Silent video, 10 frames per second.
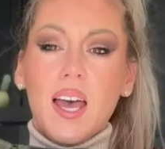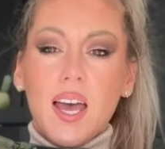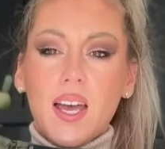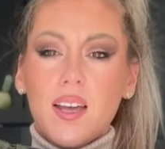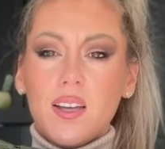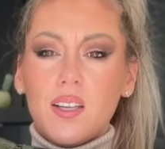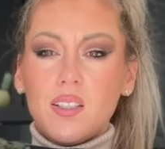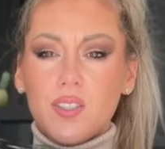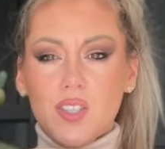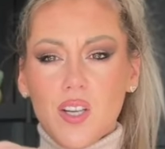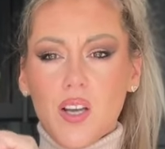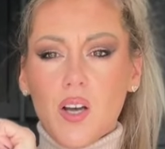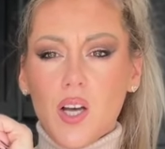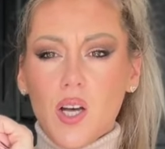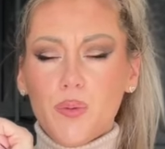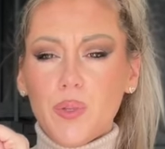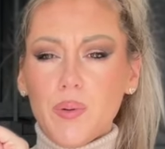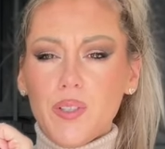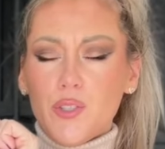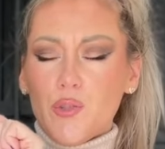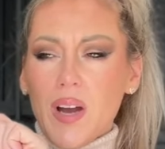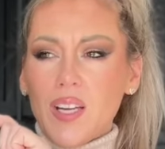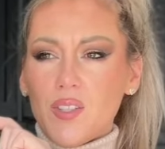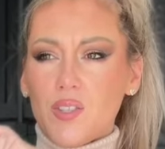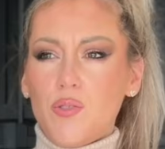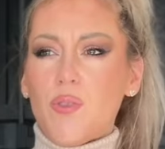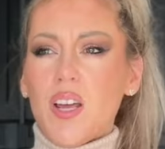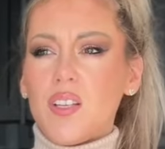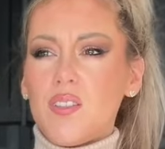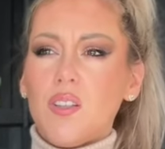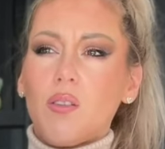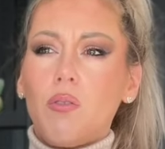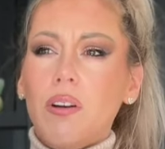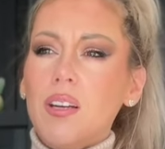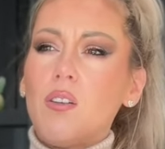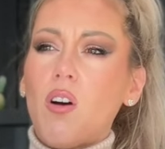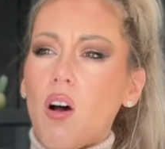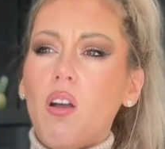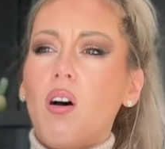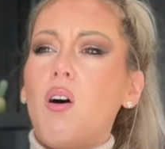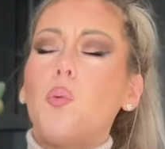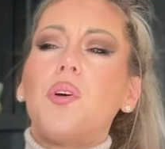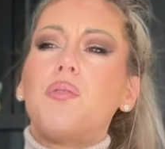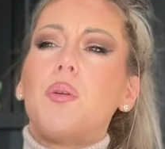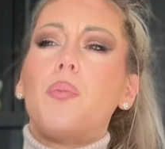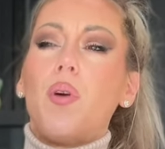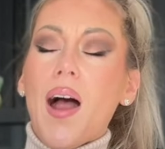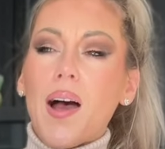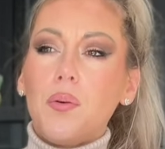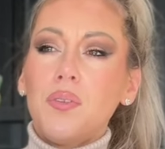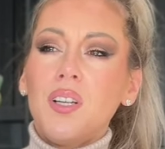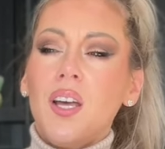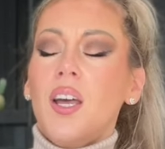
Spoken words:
And we will try this dress, the green color with the brown.